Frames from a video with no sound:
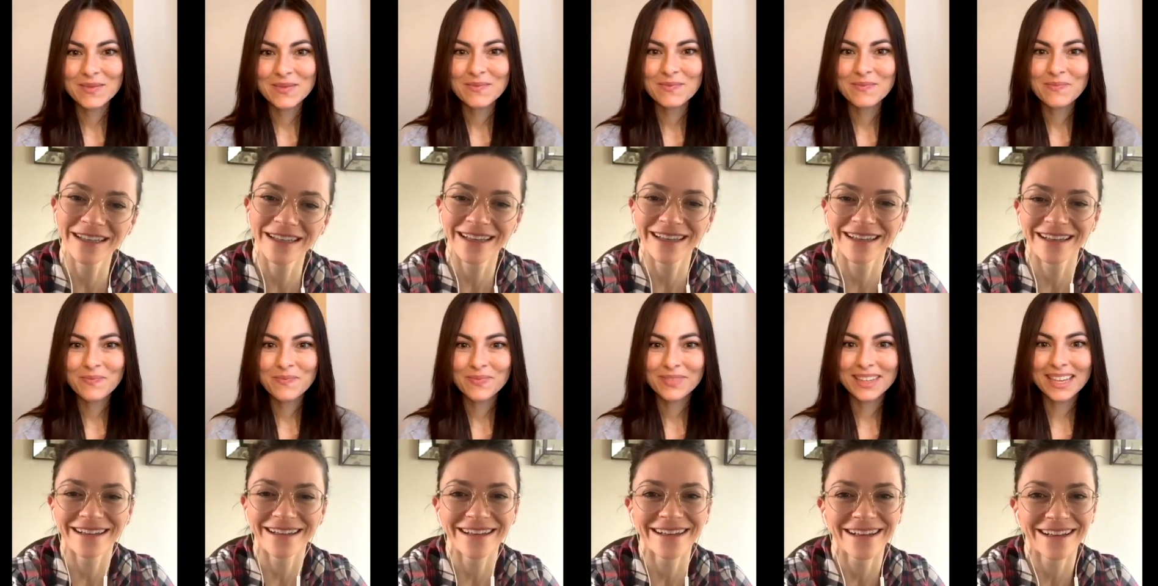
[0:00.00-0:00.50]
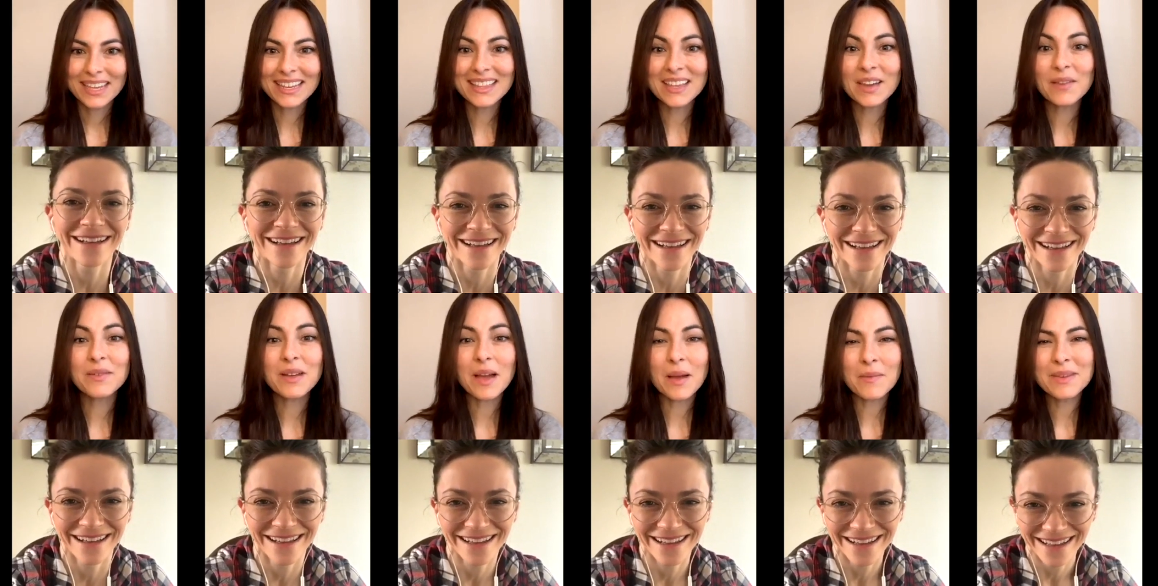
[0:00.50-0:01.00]

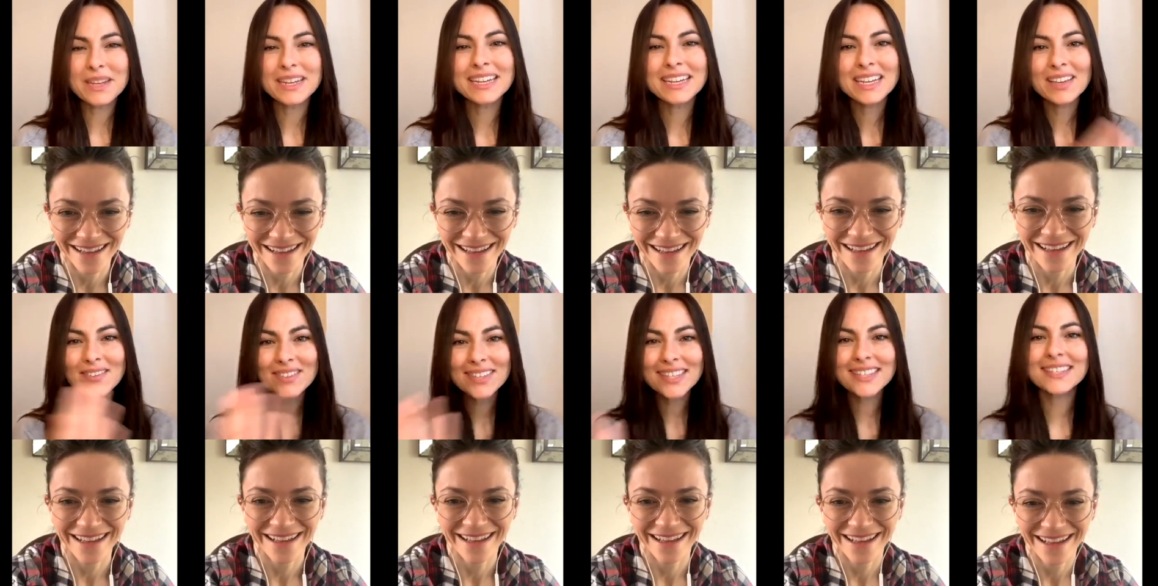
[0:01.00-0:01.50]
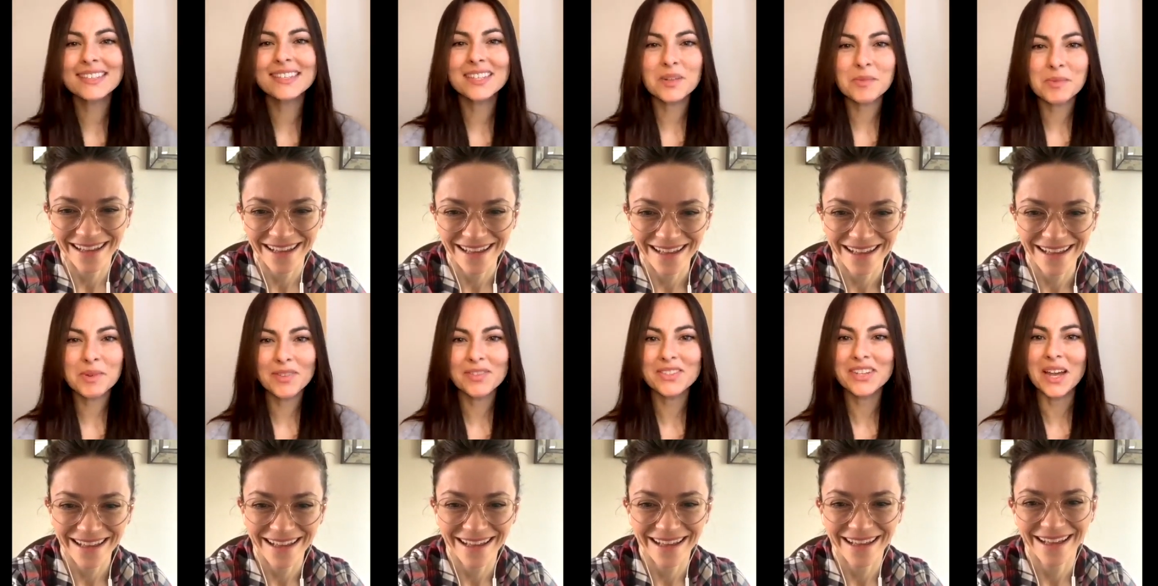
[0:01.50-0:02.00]
Speaker 1: I mean, it gives us a little bit of
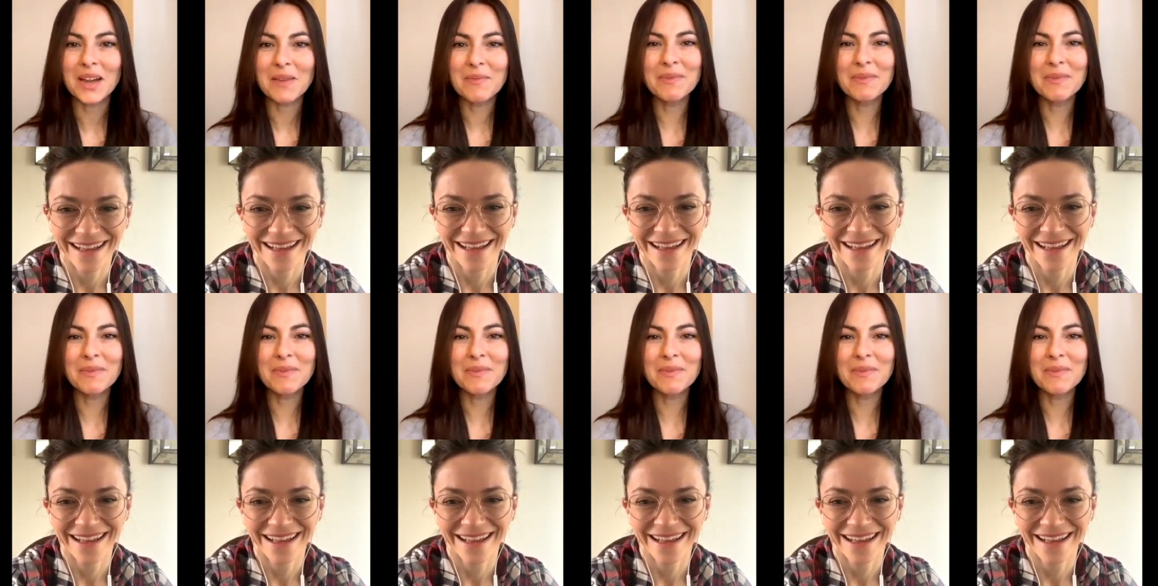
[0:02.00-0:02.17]
time.